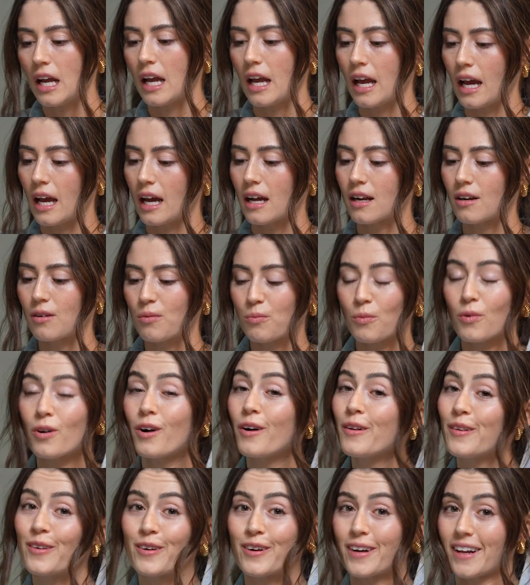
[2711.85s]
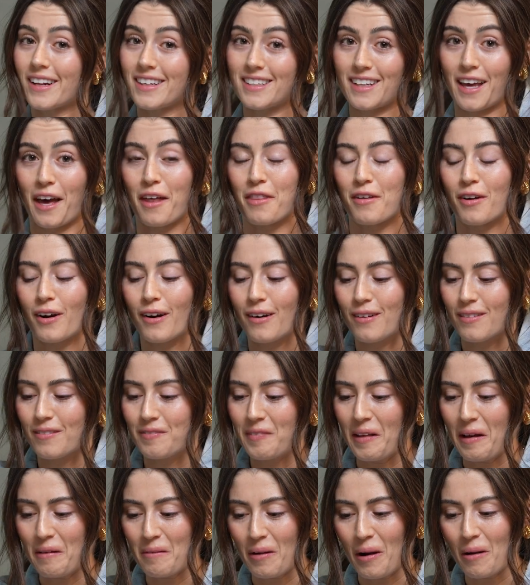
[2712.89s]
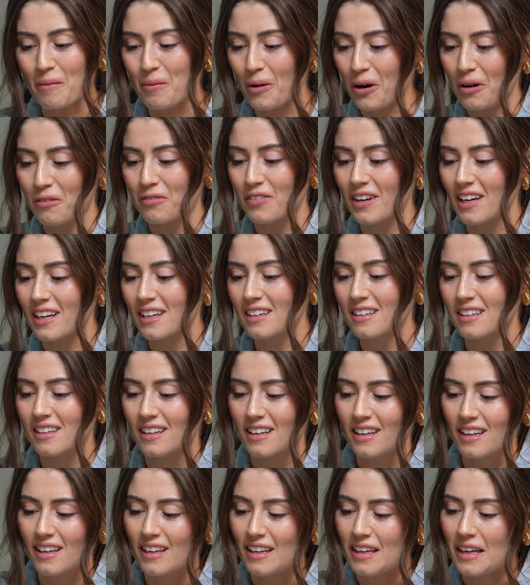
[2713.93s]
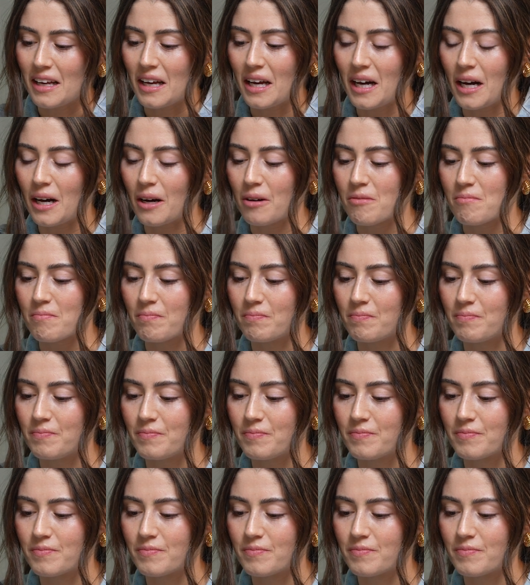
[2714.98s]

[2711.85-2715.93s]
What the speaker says: And we're all learning together. I'm not perfect. And